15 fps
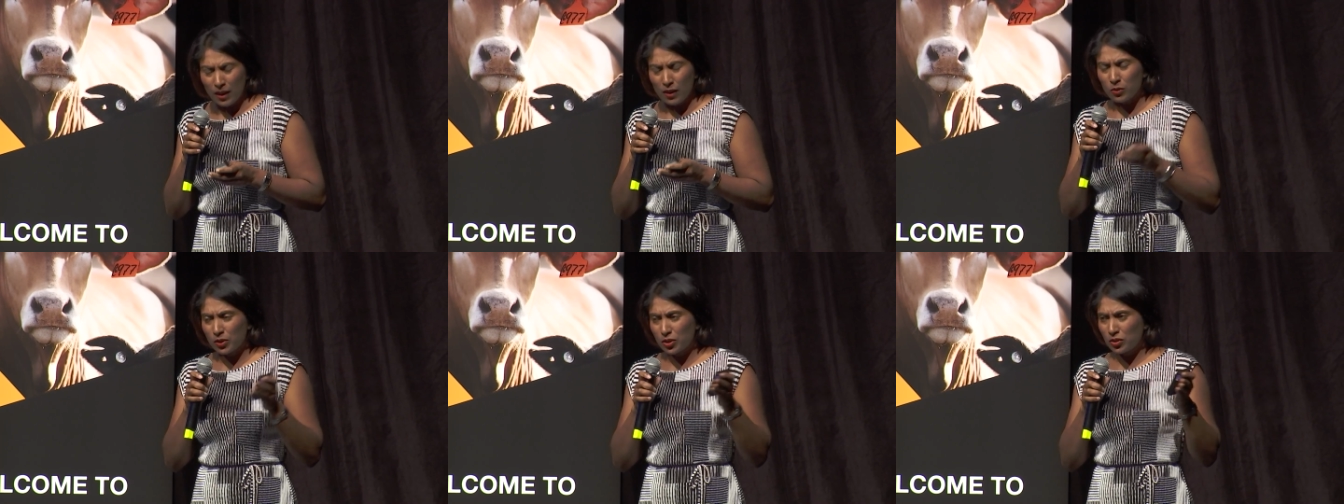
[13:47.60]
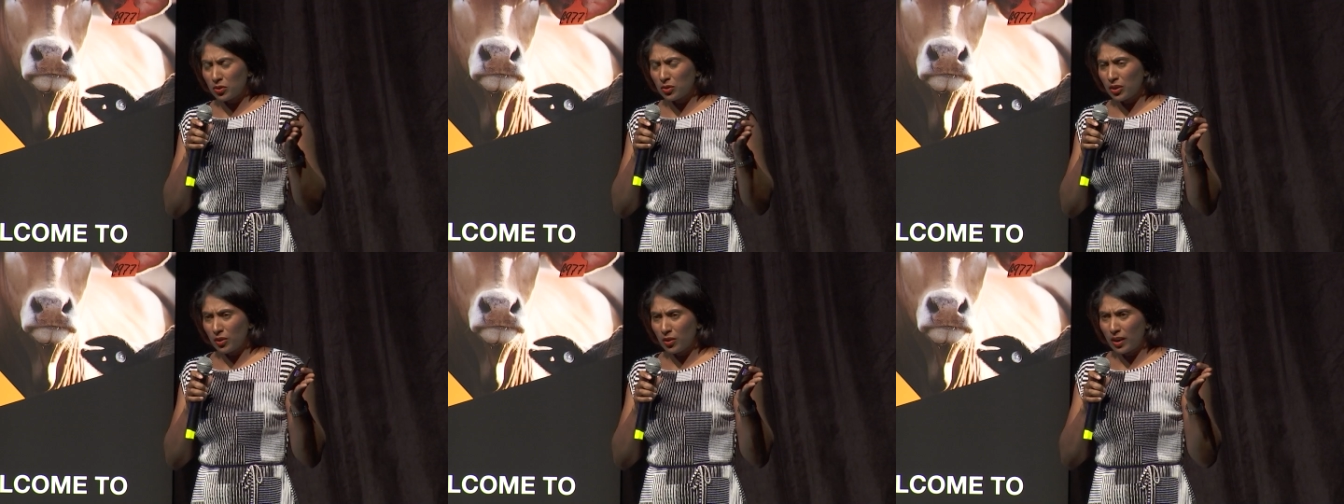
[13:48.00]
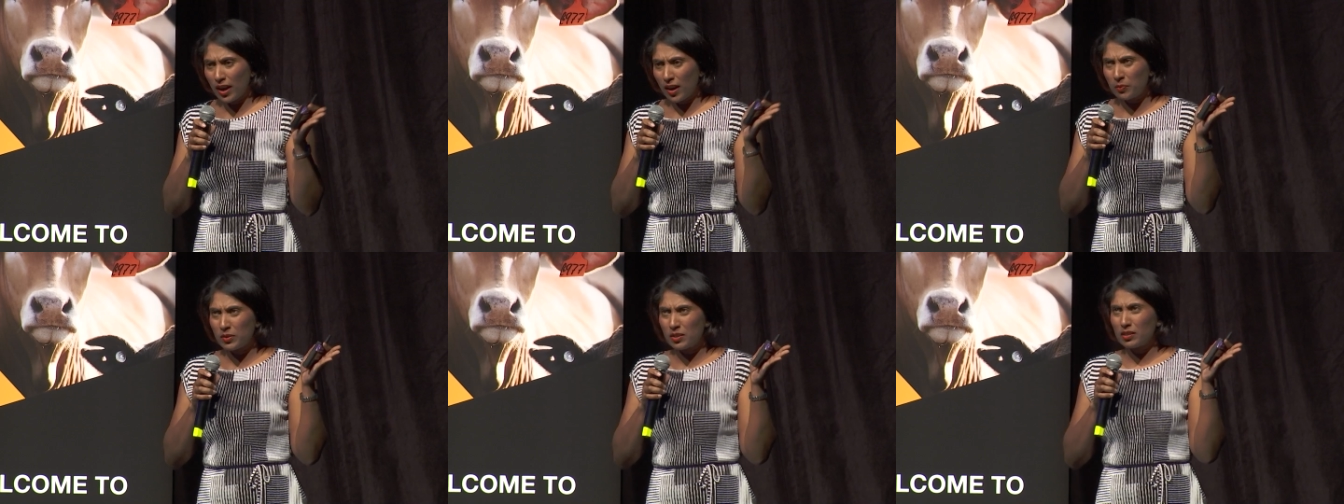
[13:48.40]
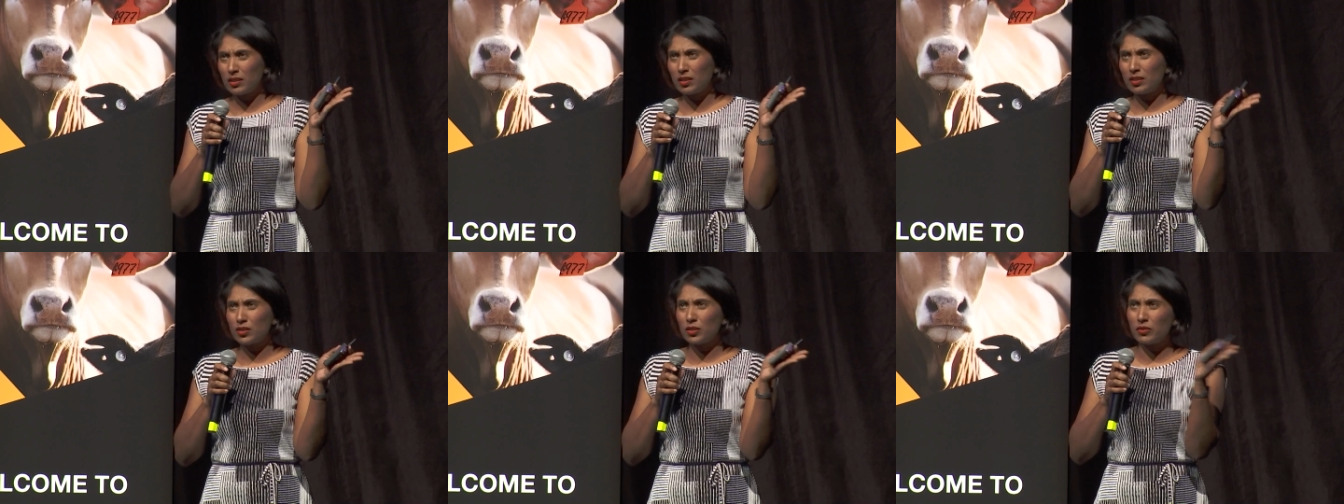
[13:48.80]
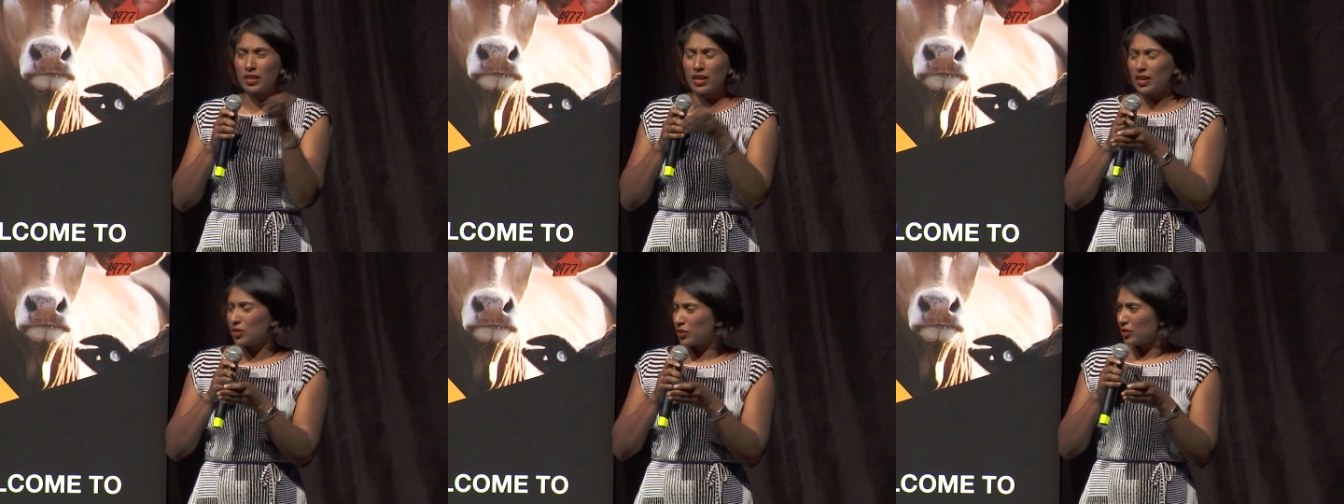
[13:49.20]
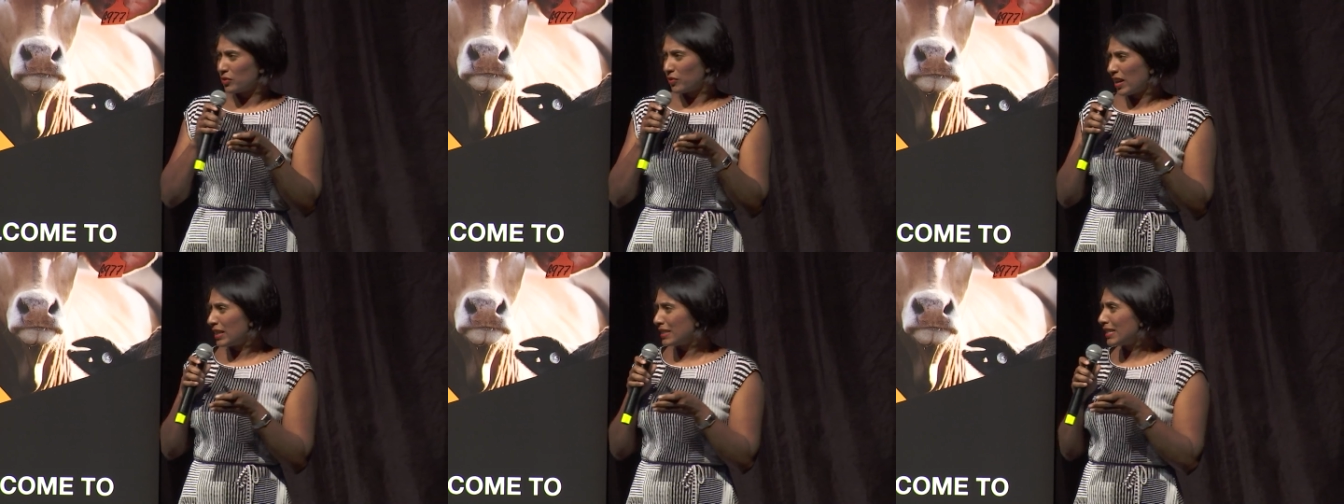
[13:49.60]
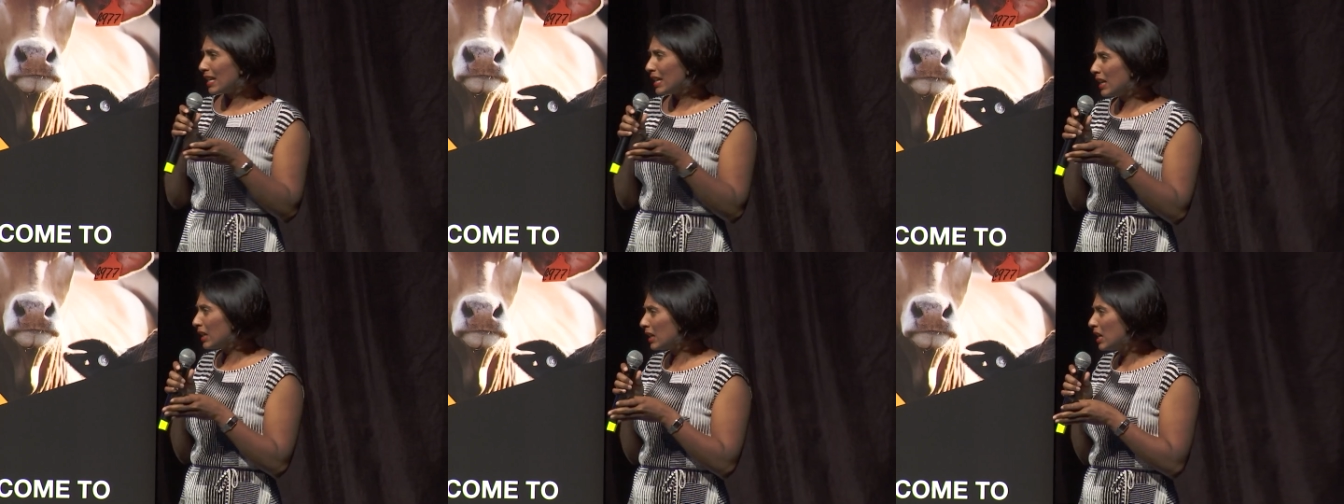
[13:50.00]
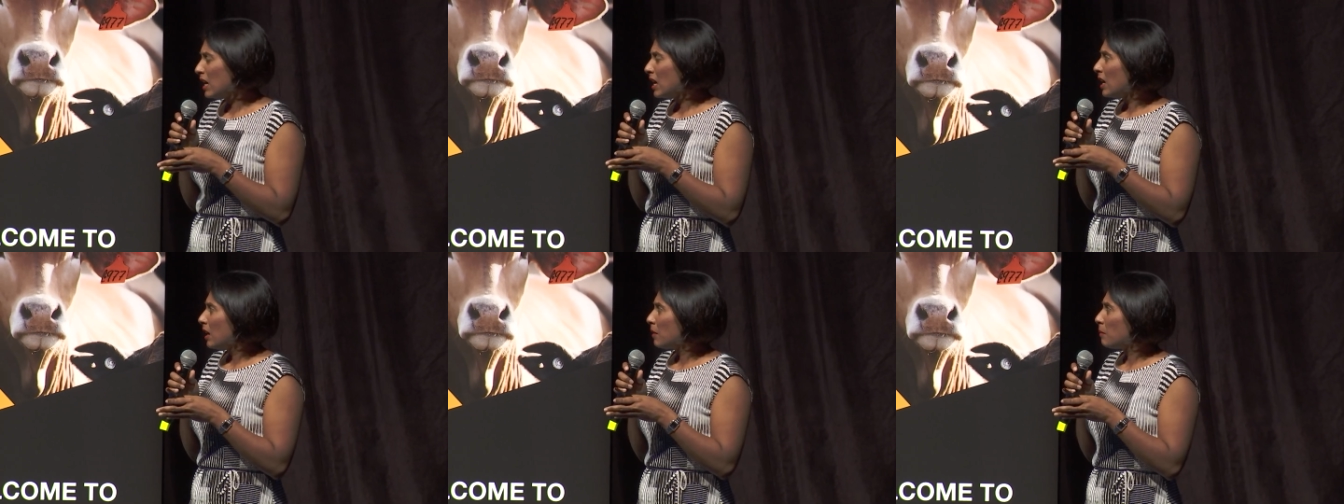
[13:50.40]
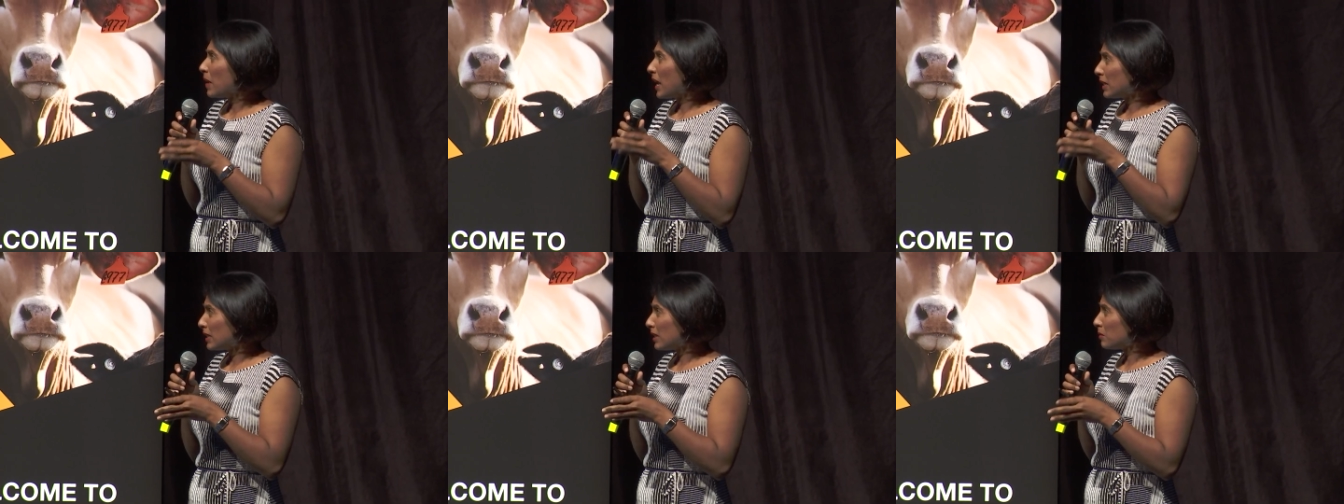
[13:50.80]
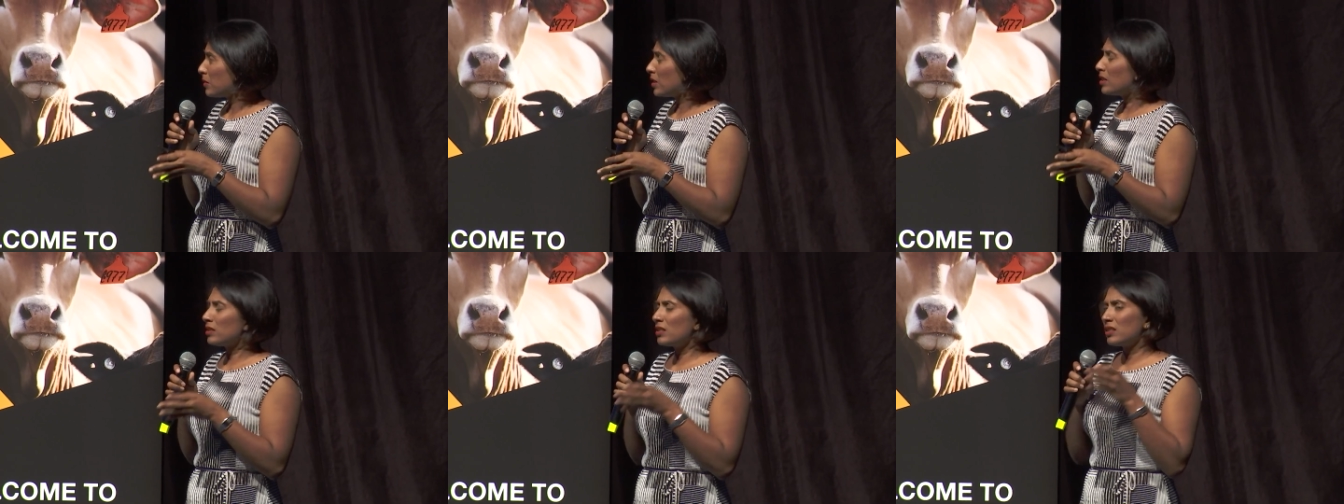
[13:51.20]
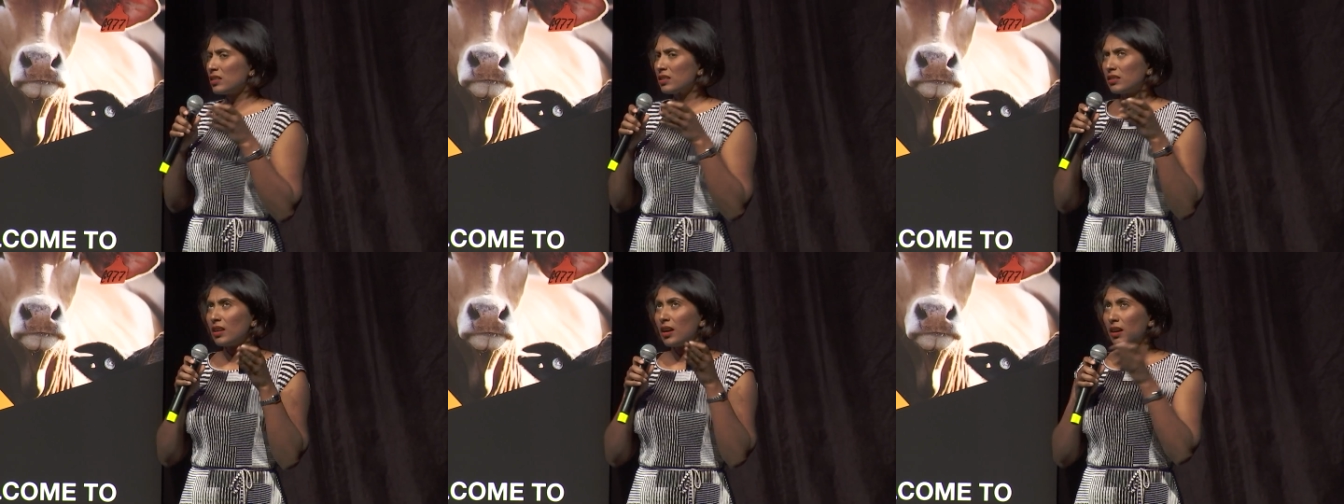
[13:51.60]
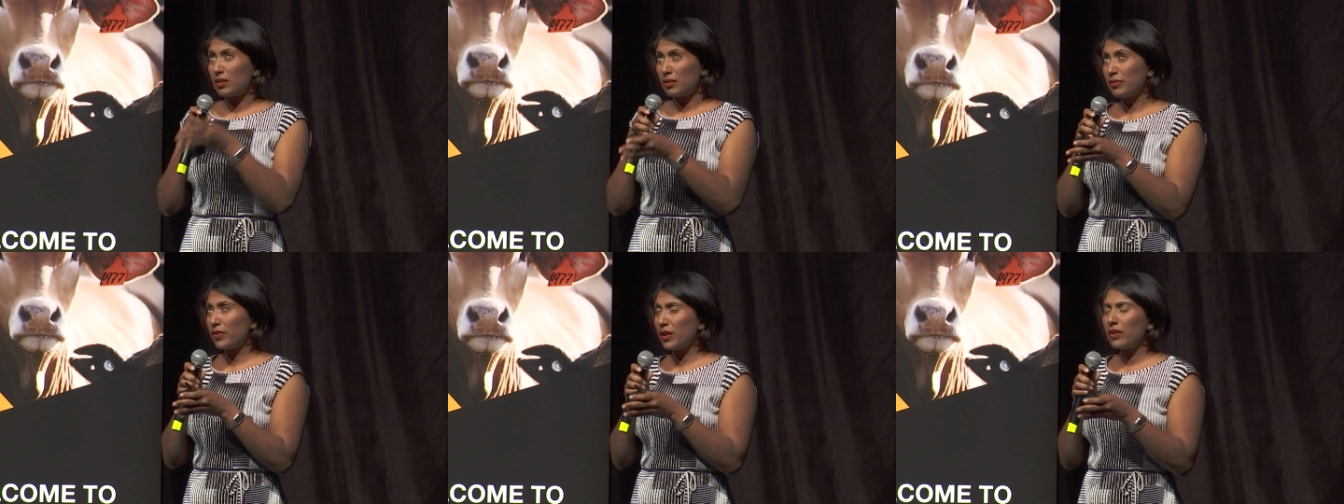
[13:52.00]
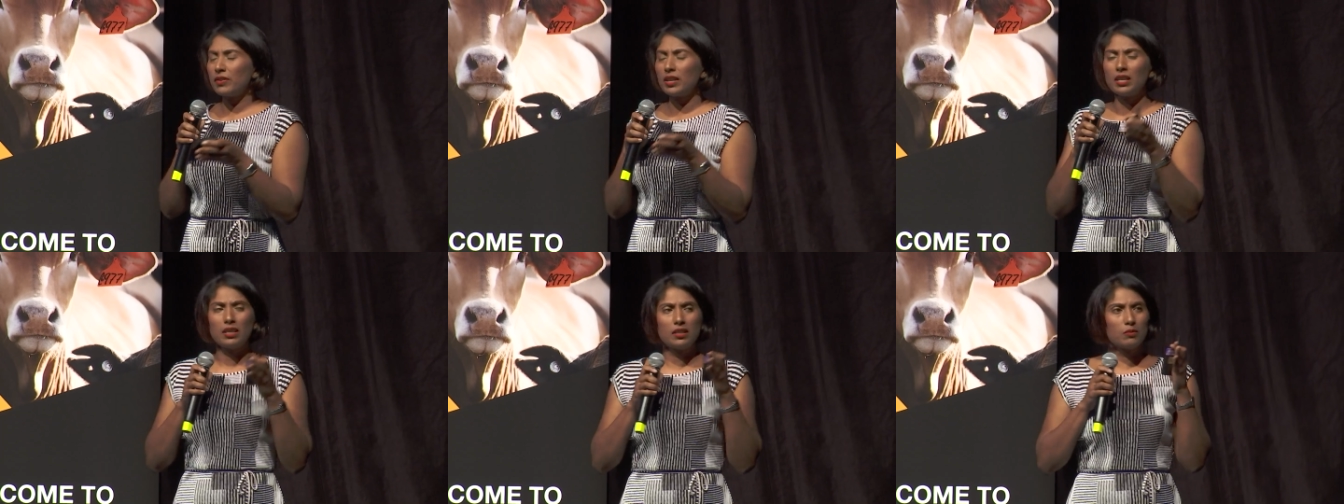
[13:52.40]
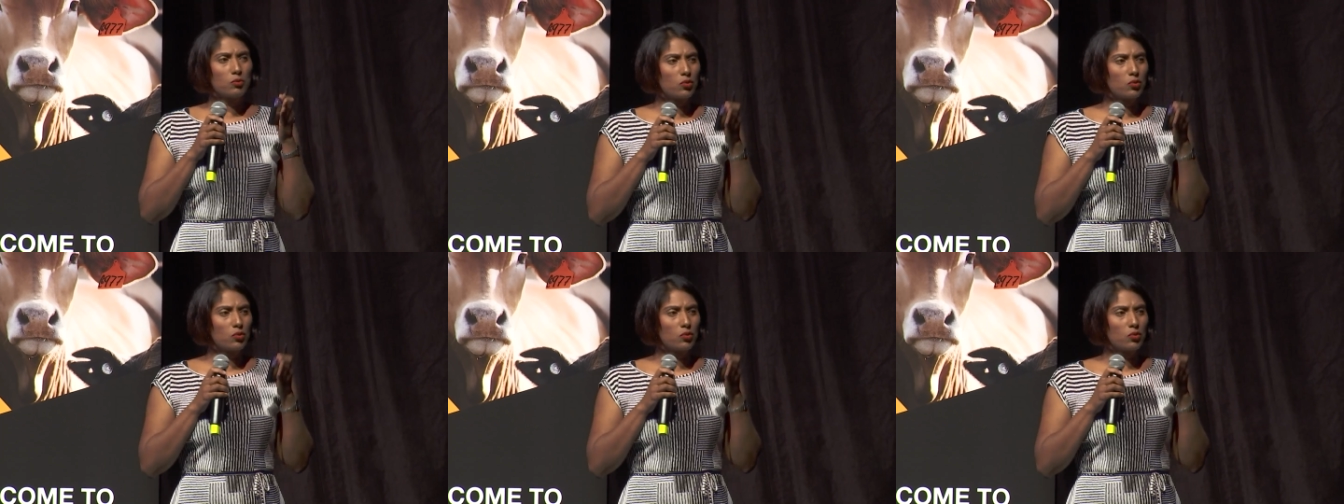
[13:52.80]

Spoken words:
Kwashiorkor happens in kids over the ages of 18 months, under 5 years.